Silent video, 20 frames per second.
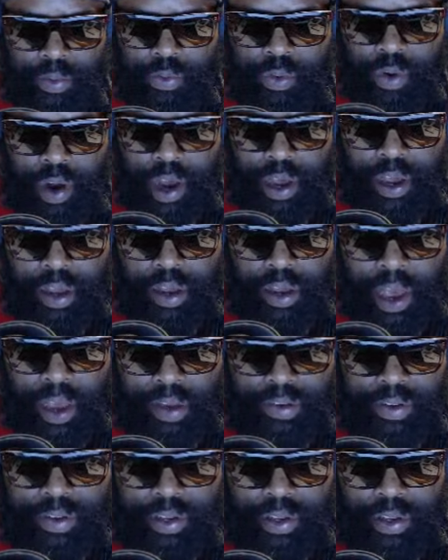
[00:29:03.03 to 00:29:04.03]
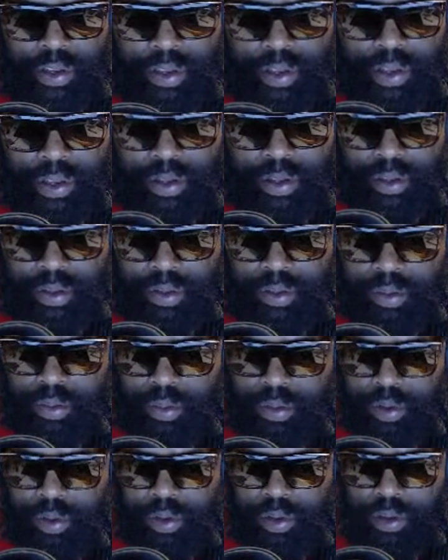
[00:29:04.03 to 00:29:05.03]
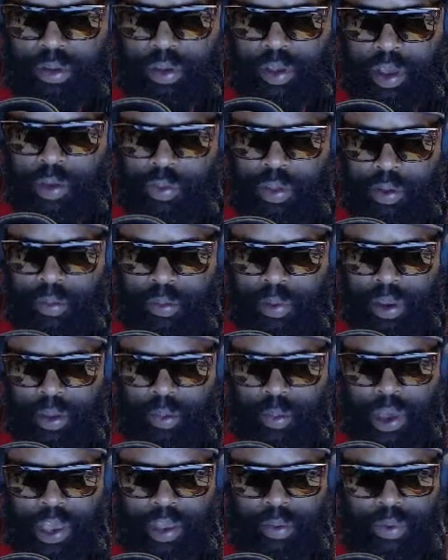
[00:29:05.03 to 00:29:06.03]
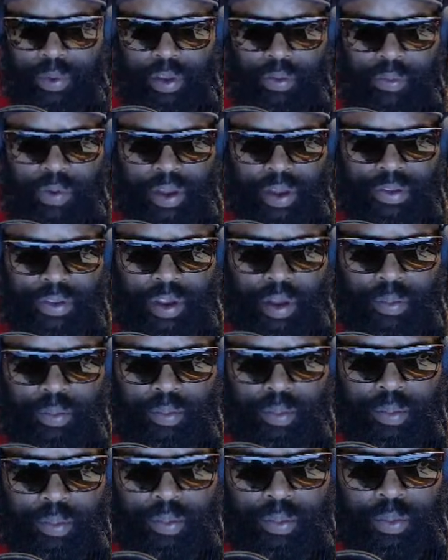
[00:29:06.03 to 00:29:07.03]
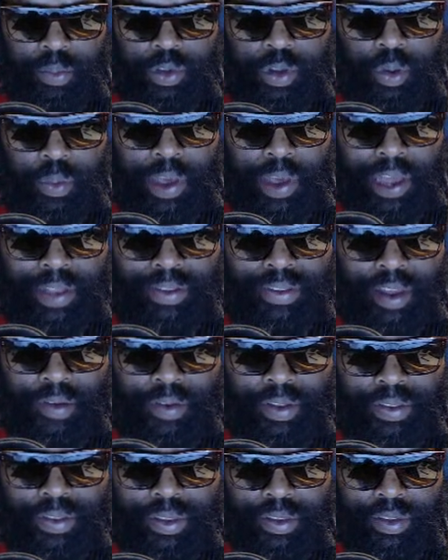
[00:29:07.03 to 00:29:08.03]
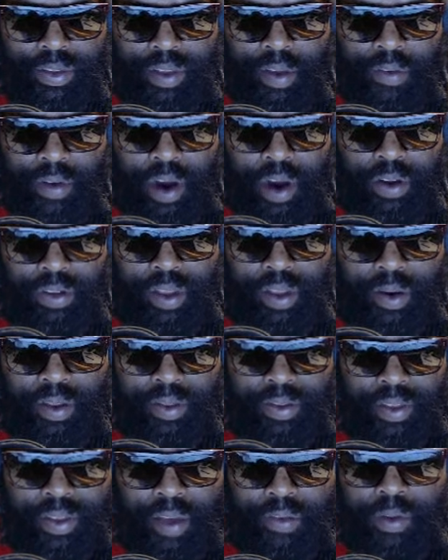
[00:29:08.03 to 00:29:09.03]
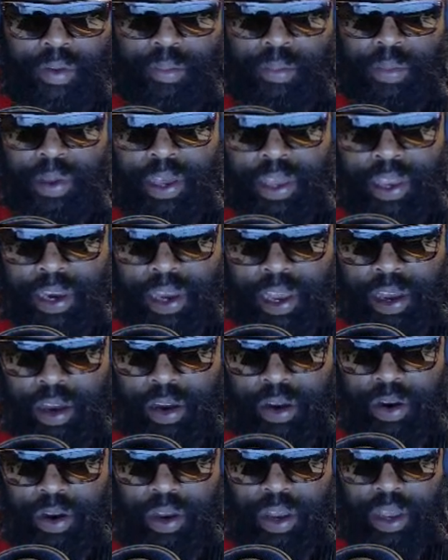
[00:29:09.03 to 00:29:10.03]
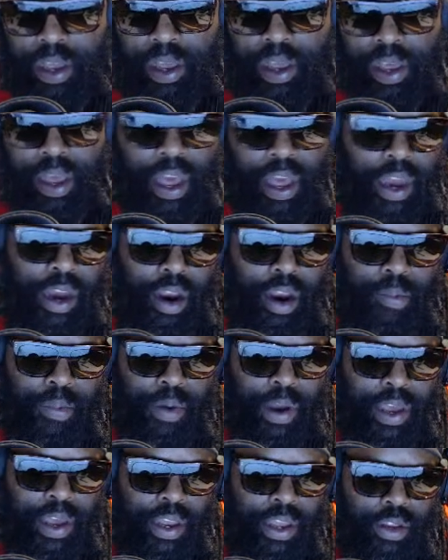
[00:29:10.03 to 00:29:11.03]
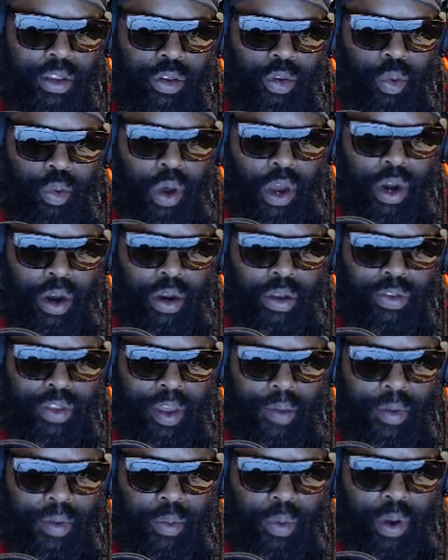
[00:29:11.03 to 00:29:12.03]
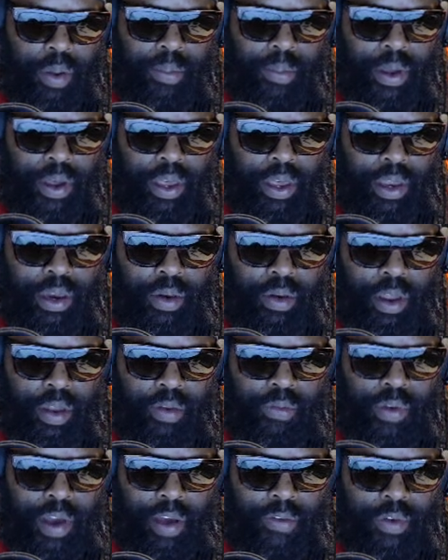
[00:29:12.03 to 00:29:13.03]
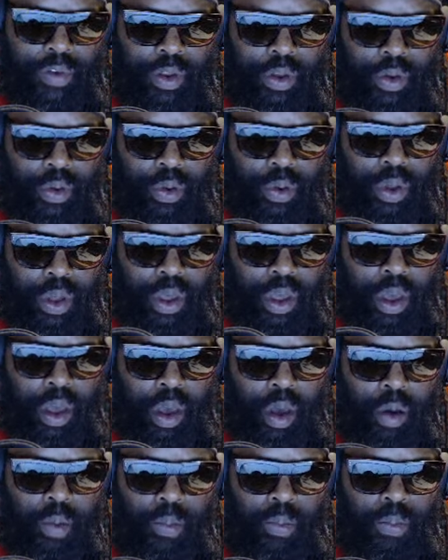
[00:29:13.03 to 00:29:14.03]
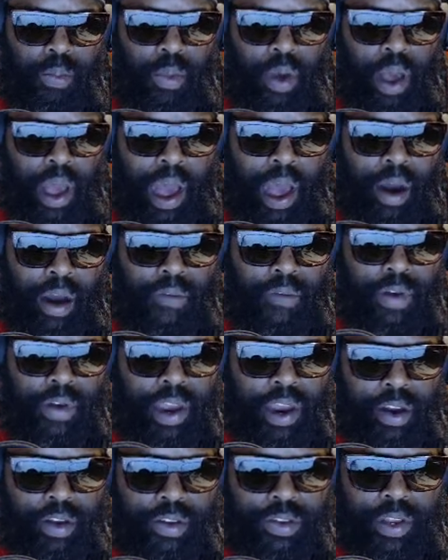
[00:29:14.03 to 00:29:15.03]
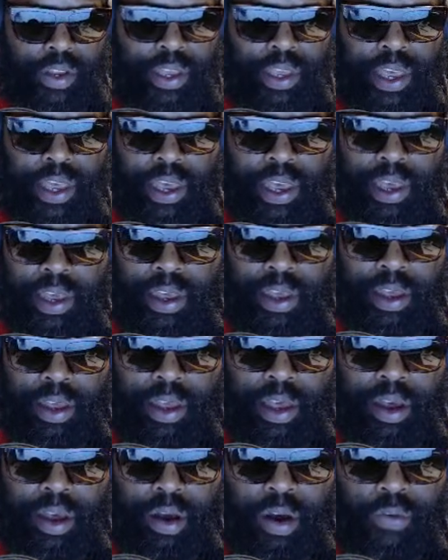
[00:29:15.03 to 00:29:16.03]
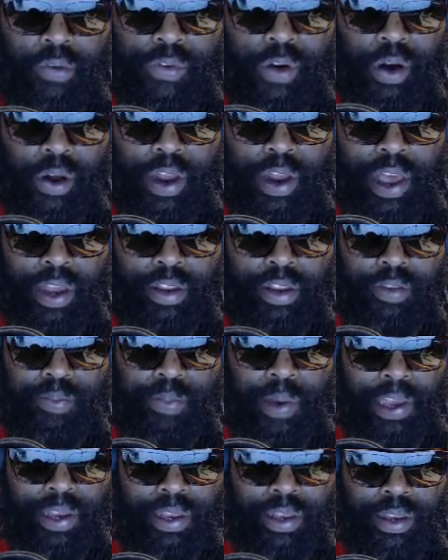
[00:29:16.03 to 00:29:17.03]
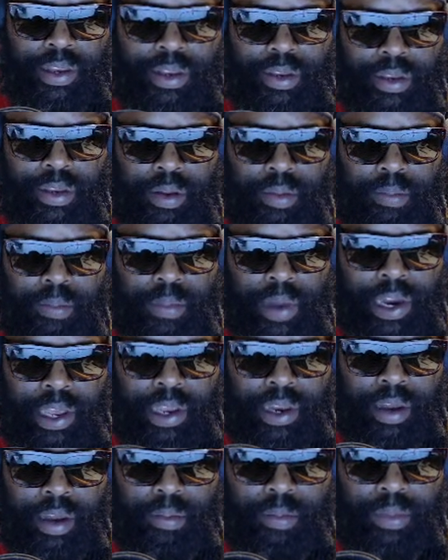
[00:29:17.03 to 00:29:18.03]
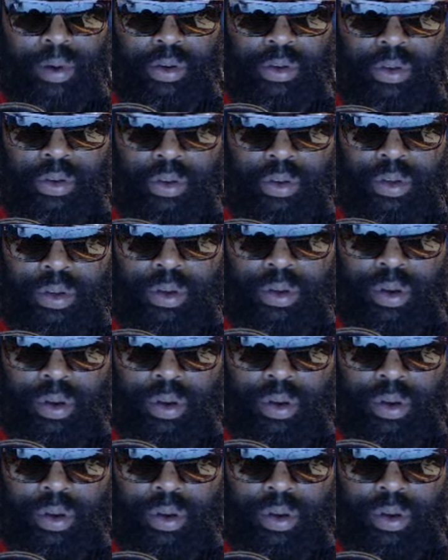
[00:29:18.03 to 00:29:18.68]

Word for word: before I actually give them any weight with the rest of them. So we got $777 million here, and they're bringing in $271 million in revenue. However, here's the key of all that. Despite the money numbers,